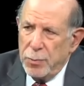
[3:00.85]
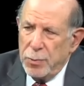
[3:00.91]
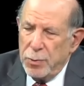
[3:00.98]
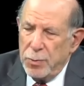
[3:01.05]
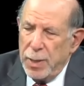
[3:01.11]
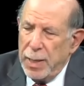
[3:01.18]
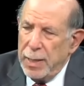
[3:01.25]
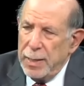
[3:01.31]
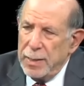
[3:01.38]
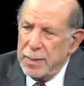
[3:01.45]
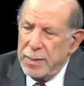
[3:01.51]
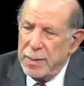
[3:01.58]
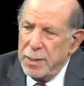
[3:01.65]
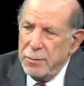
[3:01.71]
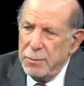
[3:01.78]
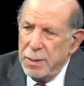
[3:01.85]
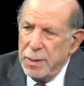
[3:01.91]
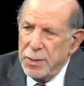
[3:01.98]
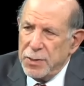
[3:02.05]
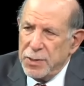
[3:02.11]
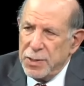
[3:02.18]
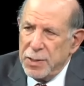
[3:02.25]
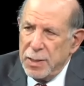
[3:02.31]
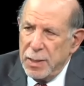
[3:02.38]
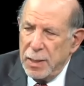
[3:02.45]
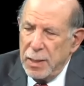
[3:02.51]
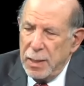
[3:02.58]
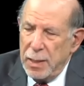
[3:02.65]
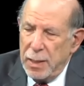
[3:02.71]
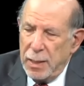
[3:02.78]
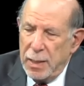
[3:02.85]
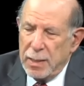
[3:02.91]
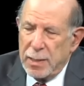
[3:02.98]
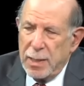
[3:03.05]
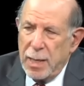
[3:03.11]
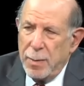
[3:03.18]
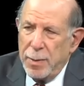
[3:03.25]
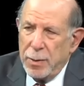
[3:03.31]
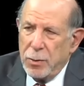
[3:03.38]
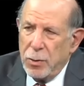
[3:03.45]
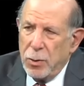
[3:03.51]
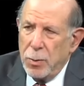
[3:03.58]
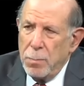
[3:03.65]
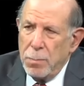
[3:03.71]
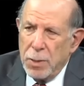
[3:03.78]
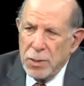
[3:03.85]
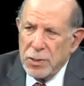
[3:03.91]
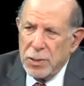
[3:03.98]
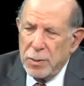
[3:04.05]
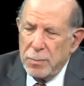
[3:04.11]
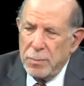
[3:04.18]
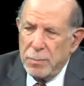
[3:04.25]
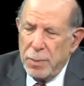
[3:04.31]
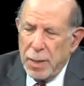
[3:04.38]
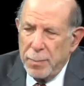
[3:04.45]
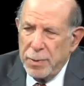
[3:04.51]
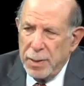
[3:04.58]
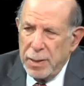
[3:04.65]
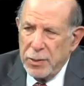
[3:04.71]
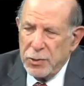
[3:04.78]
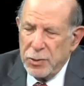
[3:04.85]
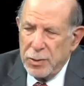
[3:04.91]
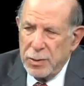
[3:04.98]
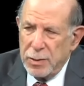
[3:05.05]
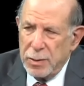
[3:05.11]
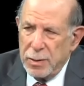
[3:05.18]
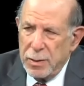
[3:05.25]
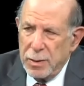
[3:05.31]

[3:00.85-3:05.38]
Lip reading: Peru any serious Islamic or Muslim population?